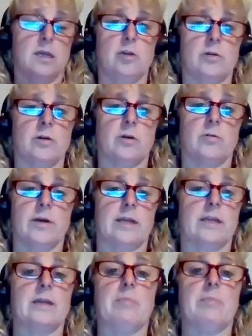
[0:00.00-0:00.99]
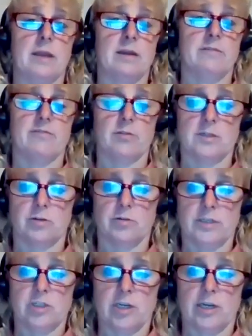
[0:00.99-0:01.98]
you can go ahead and pay for a
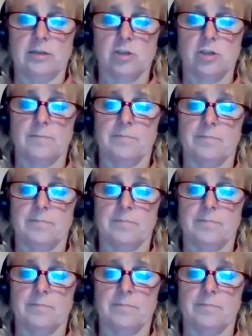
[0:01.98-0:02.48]
degree change.